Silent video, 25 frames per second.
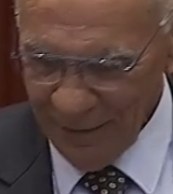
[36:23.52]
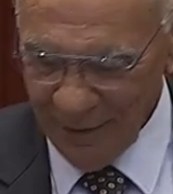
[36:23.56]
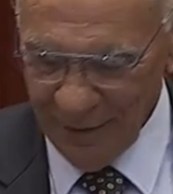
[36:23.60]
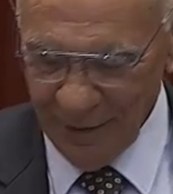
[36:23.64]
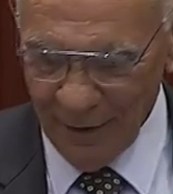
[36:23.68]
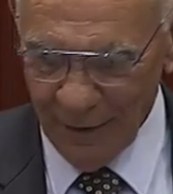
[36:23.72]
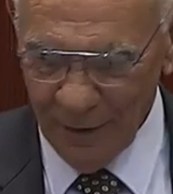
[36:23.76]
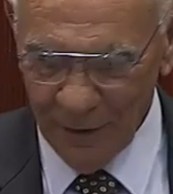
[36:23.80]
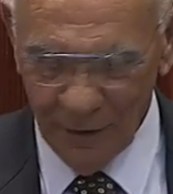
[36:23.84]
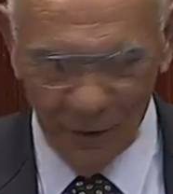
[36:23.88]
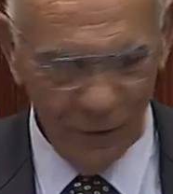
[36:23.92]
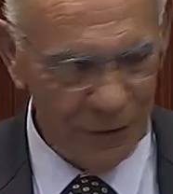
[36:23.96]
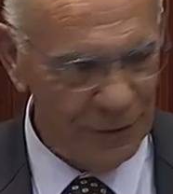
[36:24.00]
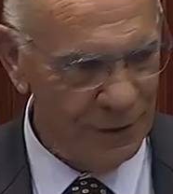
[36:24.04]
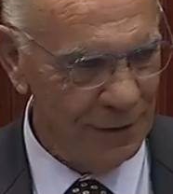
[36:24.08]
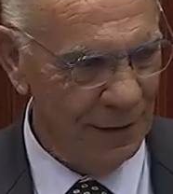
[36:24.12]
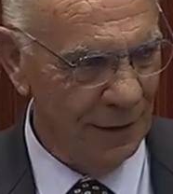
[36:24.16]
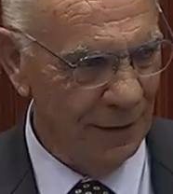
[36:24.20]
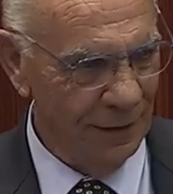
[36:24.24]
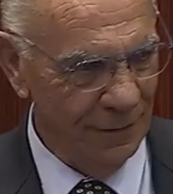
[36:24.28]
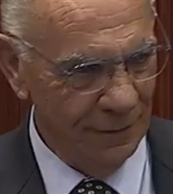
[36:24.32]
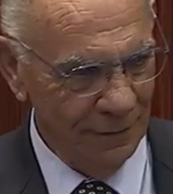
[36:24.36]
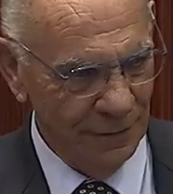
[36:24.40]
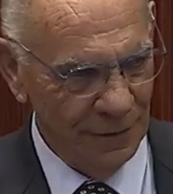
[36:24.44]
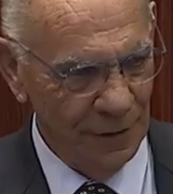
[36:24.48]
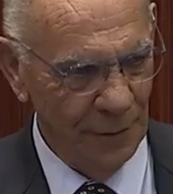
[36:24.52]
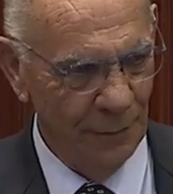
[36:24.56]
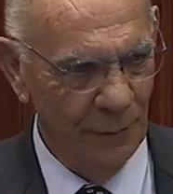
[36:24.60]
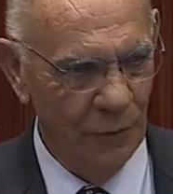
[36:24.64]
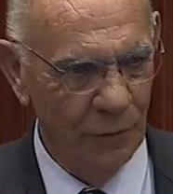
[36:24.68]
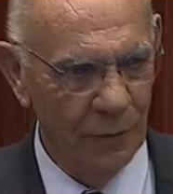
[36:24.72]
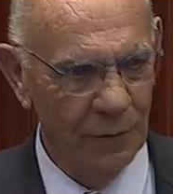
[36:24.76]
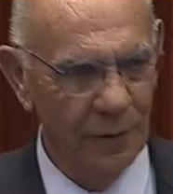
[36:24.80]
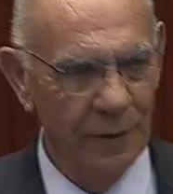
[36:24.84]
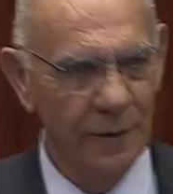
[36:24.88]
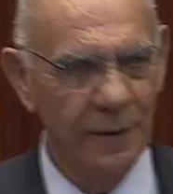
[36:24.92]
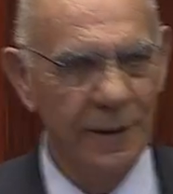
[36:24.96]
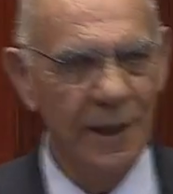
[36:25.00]
I also
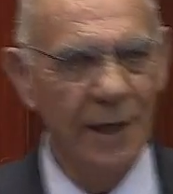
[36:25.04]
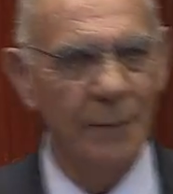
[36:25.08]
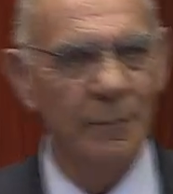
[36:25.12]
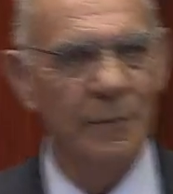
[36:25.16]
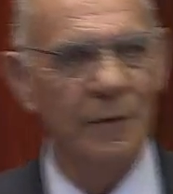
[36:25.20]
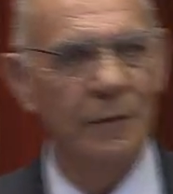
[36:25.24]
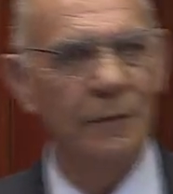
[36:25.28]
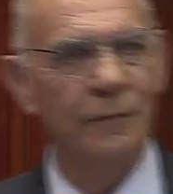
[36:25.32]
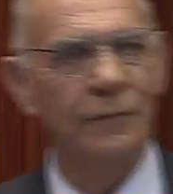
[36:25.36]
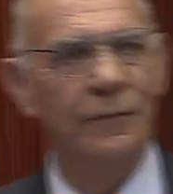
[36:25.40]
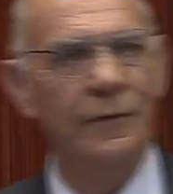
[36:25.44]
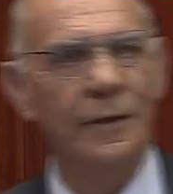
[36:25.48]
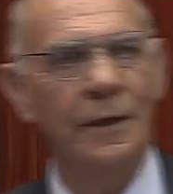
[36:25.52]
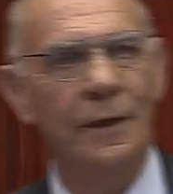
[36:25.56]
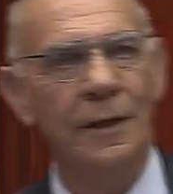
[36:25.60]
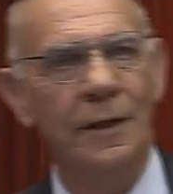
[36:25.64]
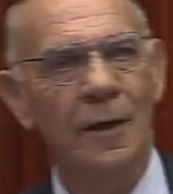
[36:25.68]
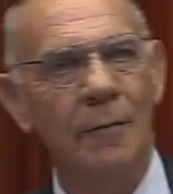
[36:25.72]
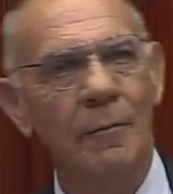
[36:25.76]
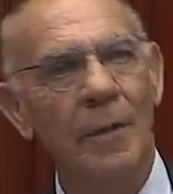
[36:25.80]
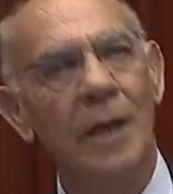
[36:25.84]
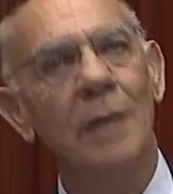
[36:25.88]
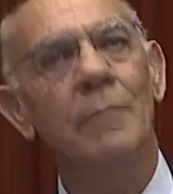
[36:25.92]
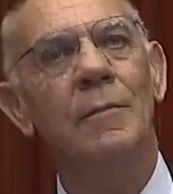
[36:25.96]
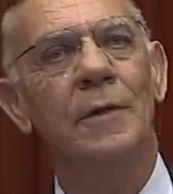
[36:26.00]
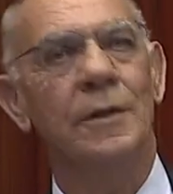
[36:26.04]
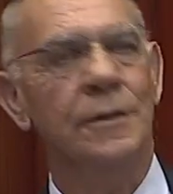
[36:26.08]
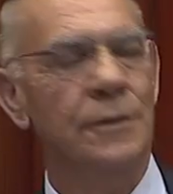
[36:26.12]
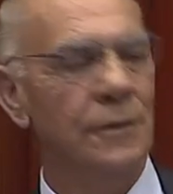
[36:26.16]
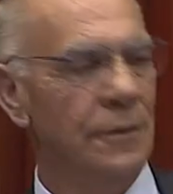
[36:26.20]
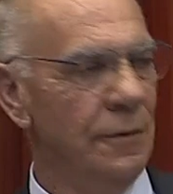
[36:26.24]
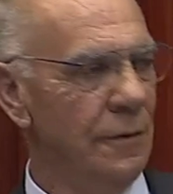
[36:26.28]
supported a number of the amendments